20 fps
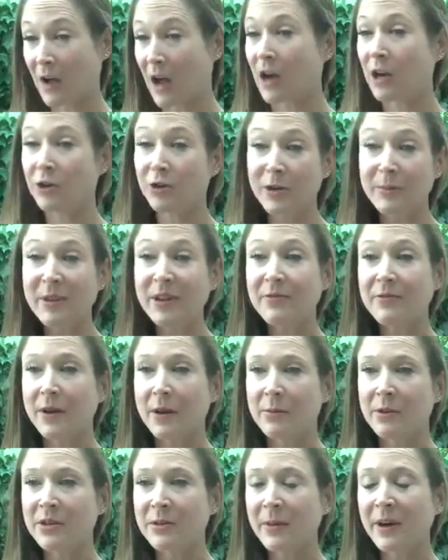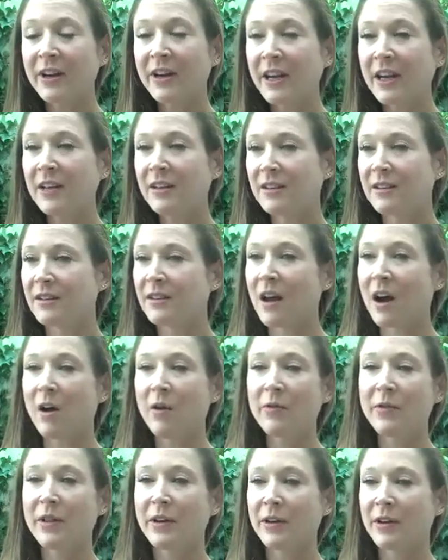Green Bay Farmers Market and
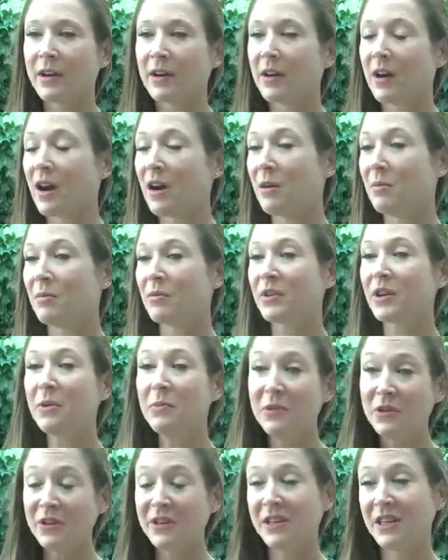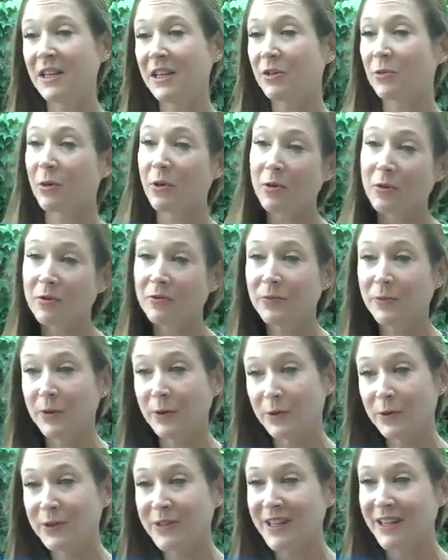all the community-grown
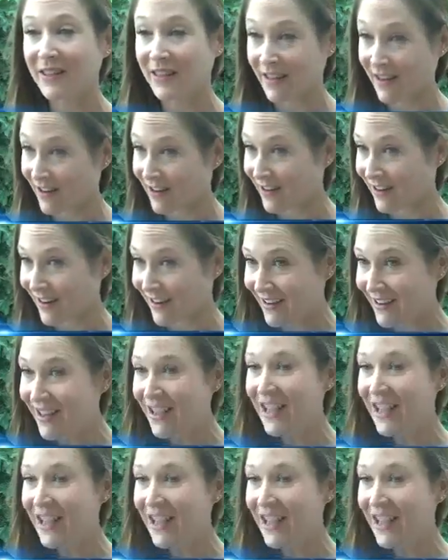foods in the area.